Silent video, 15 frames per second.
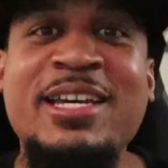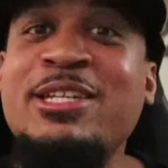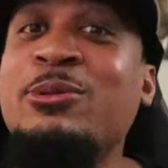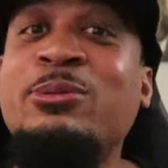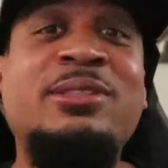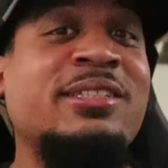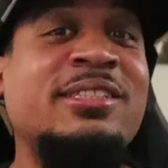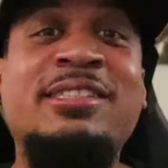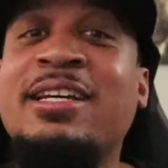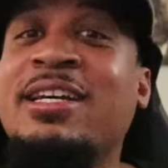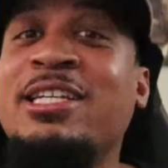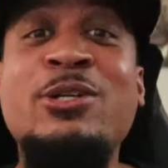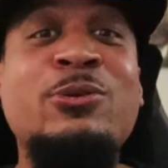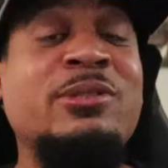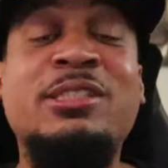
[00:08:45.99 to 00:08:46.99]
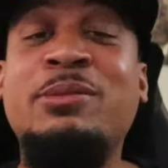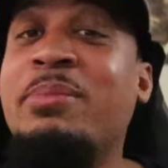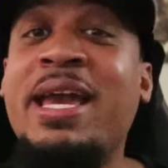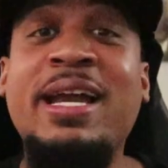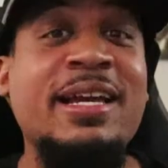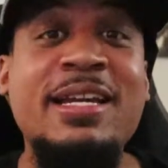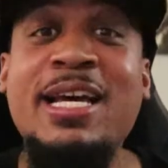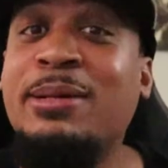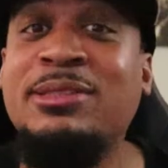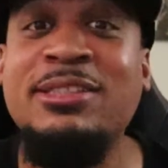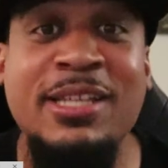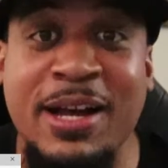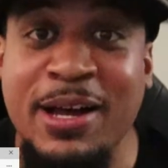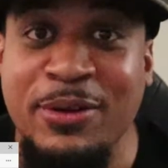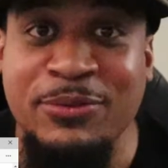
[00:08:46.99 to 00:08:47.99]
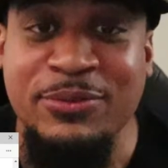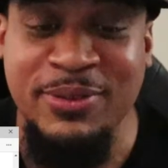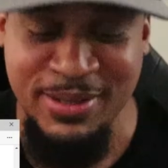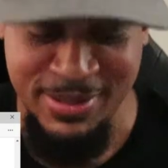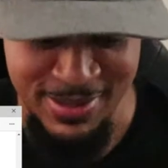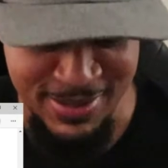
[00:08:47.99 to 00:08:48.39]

You just making up stuff.